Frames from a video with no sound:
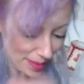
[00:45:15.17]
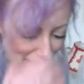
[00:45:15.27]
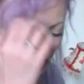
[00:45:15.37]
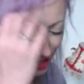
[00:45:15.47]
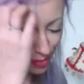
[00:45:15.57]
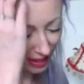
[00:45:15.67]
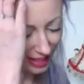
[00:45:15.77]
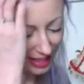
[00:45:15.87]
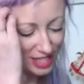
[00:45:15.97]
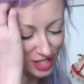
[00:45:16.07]
God, spring and
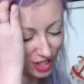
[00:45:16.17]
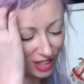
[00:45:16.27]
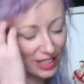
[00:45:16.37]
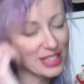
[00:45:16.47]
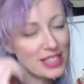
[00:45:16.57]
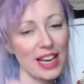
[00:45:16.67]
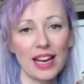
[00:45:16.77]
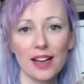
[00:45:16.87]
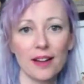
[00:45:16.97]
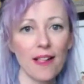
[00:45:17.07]
Easter. It's
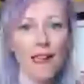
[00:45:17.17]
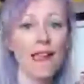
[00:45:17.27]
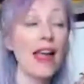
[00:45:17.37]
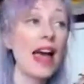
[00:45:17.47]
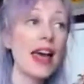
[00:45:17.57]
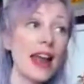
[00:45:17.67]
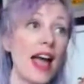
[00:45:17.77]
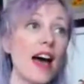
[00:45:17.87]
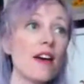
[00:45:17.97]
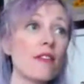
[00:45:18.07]
like, and I
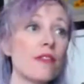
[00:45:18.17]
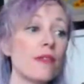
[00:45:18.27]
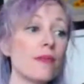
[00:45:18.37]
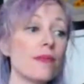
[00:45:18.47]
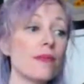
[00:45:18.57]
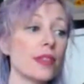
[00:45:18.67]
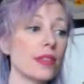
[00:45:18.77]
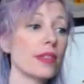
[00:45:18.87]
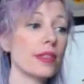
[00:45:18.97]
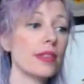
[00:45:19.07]
have,
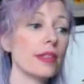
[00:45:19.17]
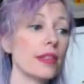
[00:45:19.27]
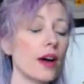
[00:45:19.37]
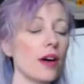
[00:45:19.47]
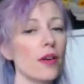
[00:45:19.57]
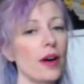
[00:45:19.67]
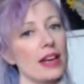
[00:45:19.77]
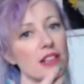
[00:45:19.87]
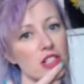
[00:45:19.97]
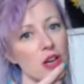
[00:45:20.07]
oh, I
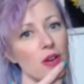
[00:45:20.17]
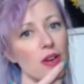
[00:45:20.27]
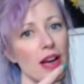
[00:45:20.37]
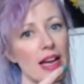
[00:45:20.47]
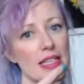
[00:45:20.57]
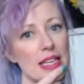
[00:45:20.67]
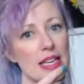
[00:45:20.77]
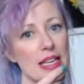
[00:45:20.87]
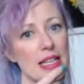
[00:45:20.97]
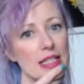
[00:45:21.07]
didn't show you guys
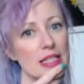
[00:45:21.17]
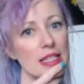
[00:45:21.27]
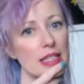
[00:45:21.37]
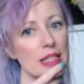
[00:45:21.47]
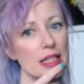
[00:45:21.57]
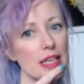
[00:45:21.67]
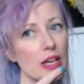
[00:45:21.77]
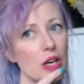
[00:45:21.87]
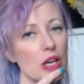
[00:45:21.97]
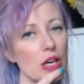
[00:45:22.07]
these in
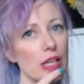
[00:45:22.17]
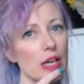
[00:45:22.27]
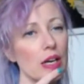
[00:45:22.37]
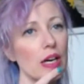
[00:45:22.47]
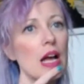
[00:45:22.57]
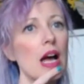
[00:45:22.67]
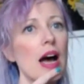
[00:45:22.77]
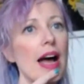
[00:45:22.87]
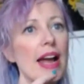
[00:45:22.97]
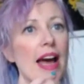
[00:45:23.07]
a haul at all.
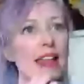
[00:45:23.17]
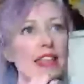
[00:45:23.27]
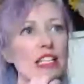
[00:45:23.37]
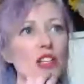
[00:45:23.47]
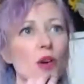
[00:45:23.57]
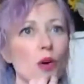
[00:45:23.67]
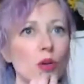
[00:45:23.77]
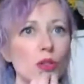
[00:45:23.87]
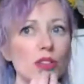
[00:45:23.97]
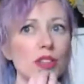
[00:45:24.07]
I got these
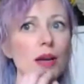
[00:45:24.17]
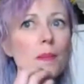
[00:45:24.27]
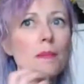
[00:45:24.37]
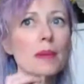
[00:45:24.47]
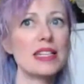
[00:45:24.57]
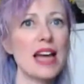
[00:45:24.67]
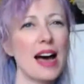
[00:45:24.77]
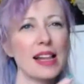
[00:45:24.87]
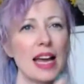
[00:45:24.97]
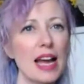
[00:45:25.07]
gold
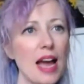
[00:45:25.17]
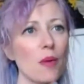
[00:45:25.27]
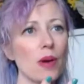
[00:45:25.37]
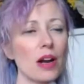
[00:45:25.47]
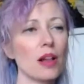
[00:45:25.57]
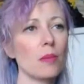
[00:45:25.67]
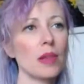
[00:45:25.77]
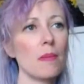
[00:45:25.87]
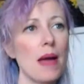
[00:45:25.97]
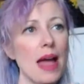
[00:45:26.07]
metallic, I don't want to call them
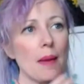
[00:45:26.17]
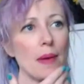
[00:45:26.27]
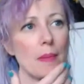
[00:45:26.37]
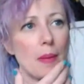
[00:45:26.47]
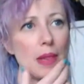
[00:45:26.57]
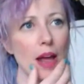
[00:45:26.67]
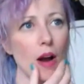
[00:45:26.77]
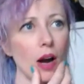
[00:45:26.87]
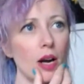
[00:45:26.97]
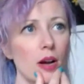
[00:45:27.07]
lame, but maybe they are.